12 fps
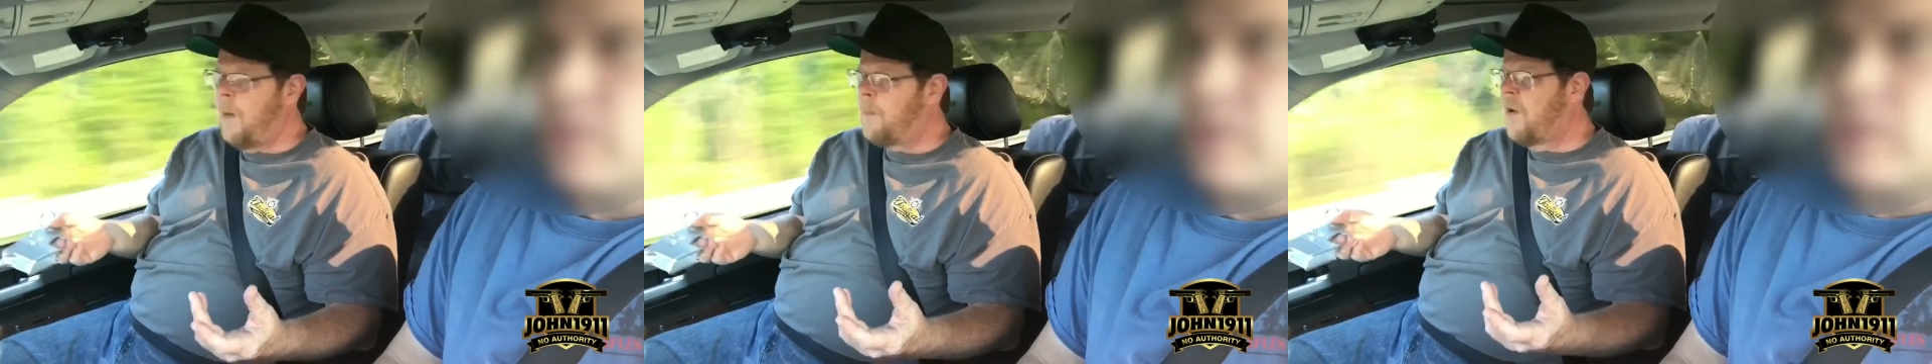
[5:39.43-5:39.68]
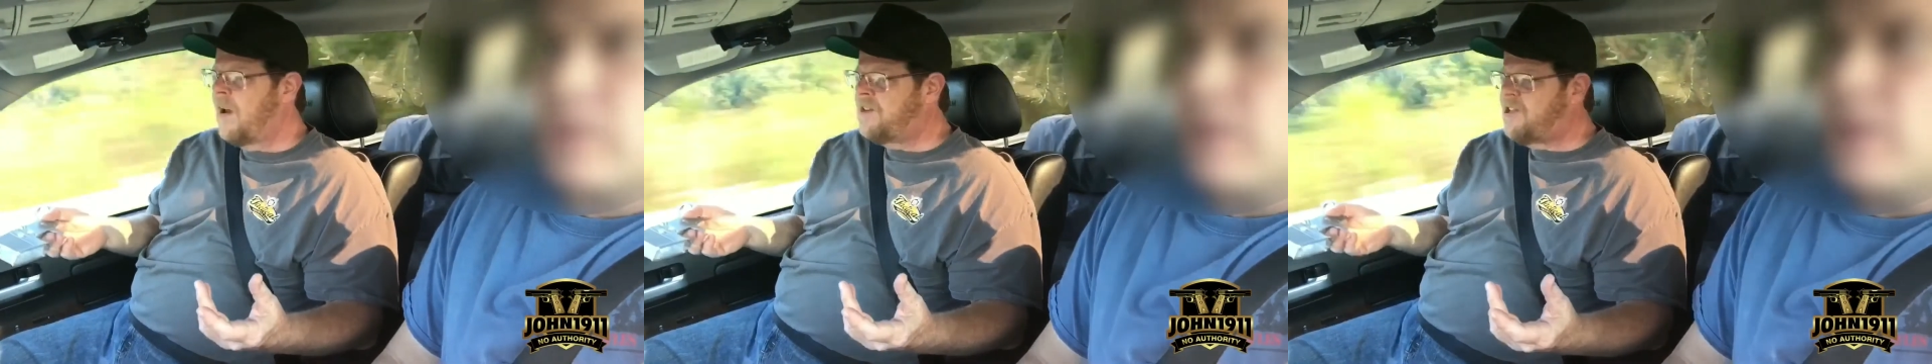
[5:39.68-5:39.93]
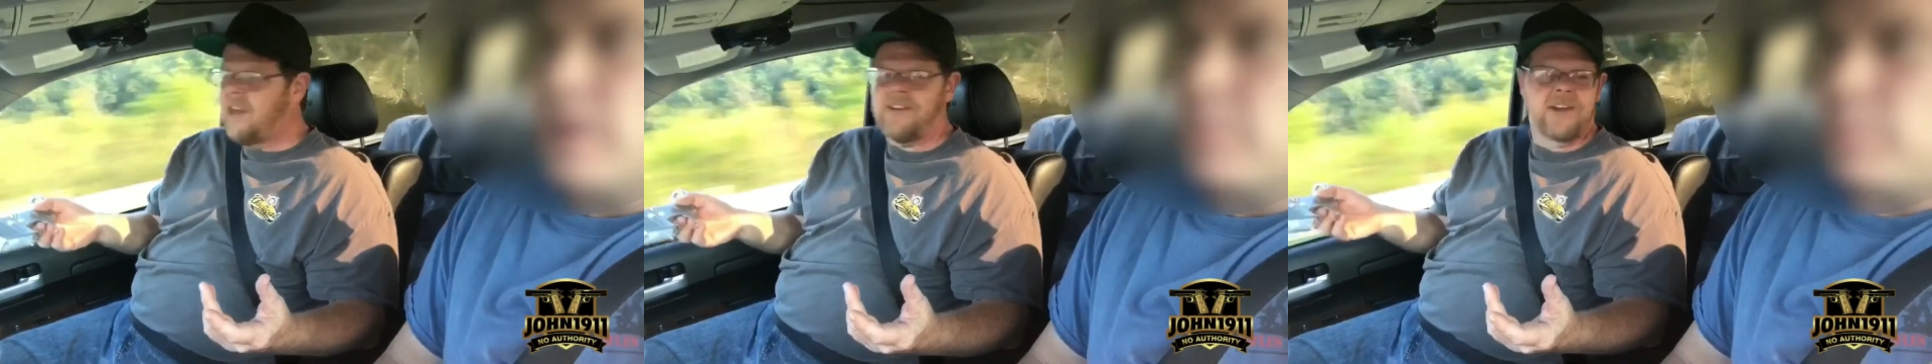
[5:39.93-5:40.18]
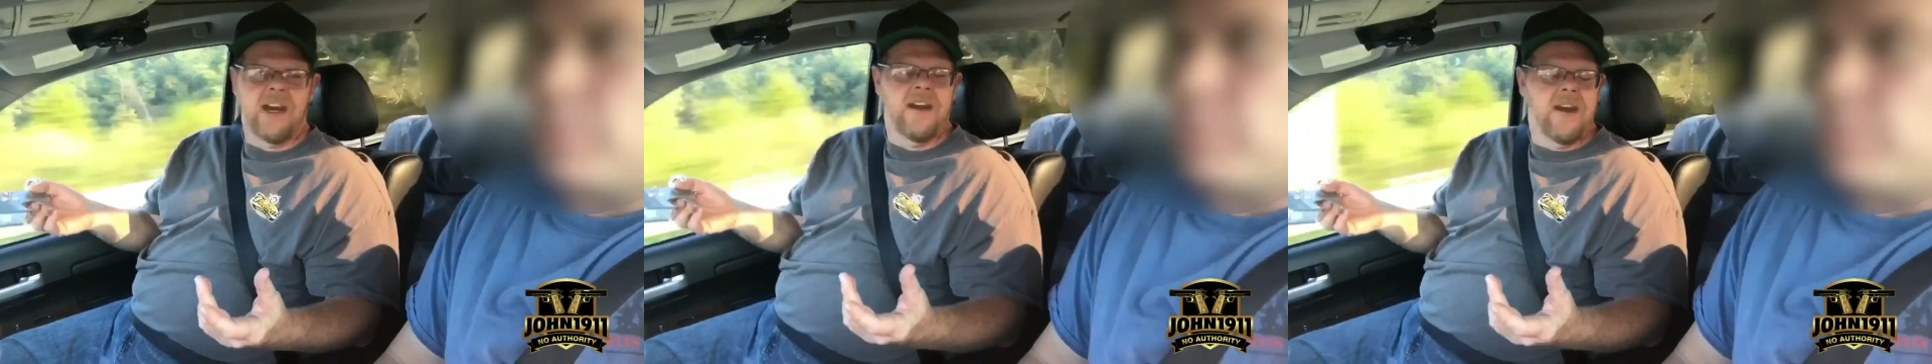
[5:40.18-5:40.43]
number in
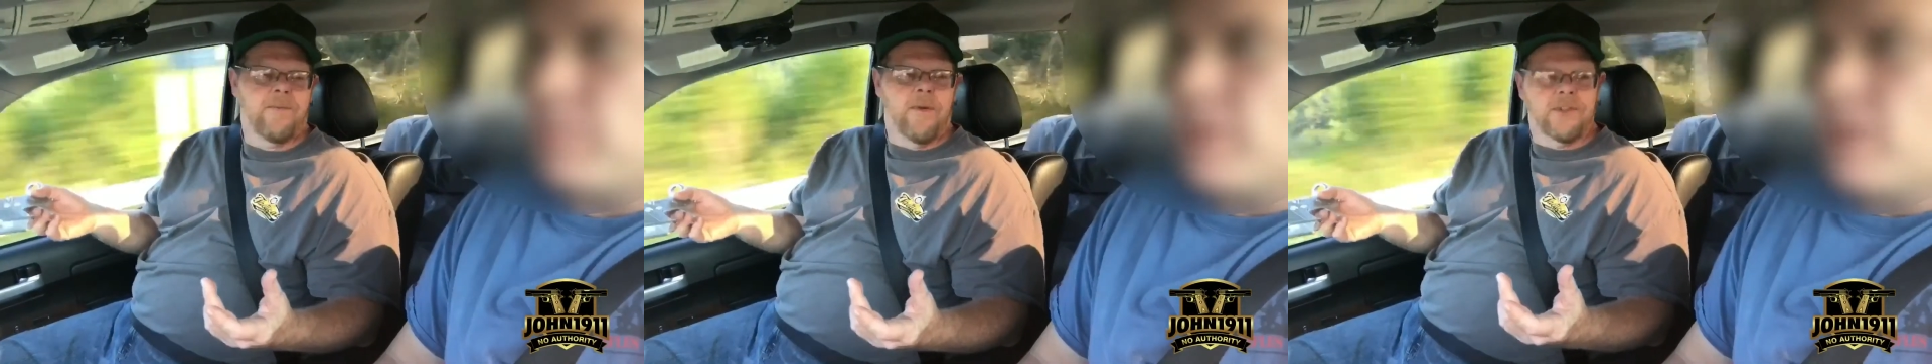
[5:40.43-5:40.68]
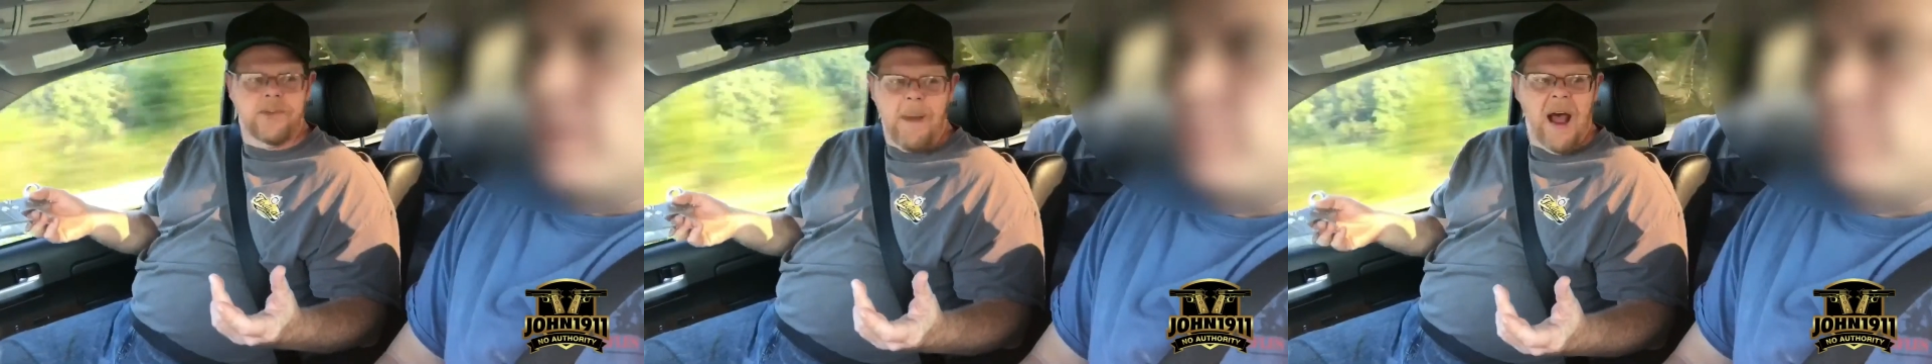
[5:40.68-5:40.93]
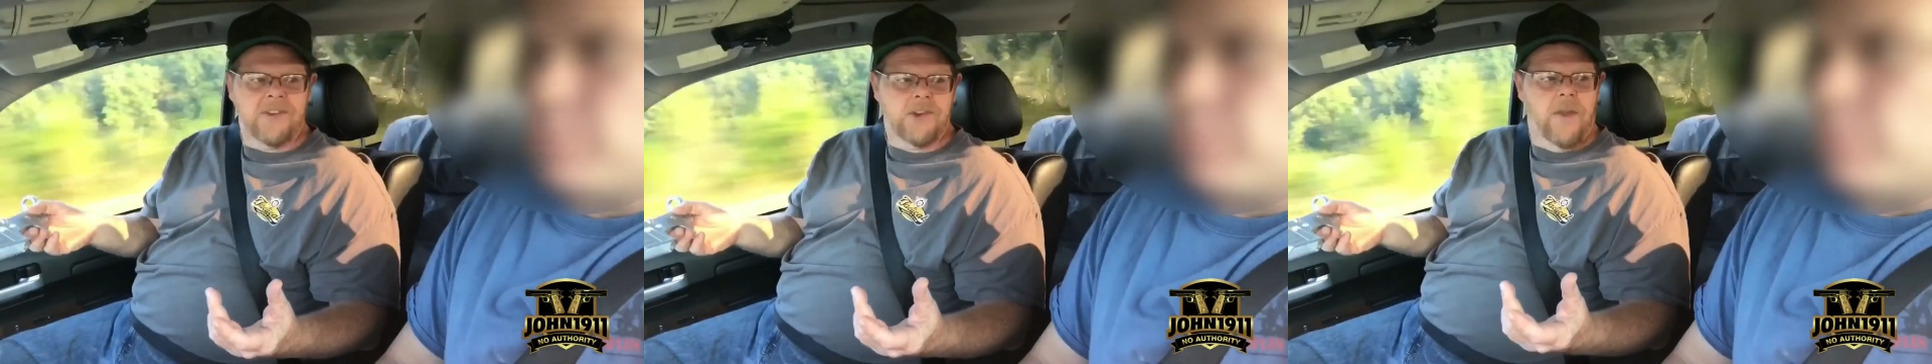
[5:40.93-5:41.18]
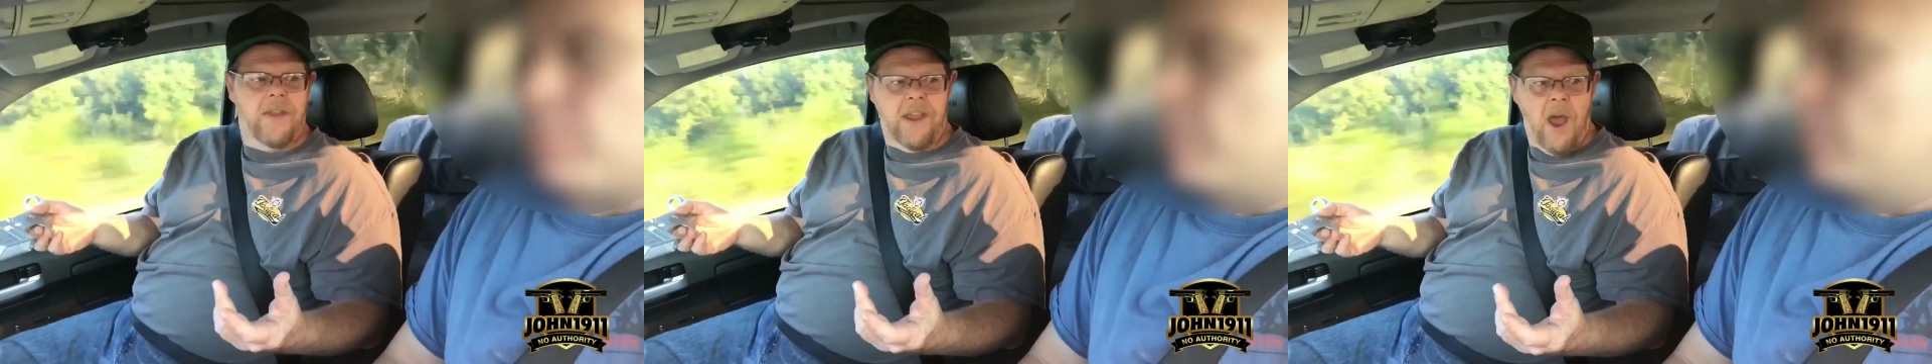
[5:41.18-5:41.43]
16 different spots on the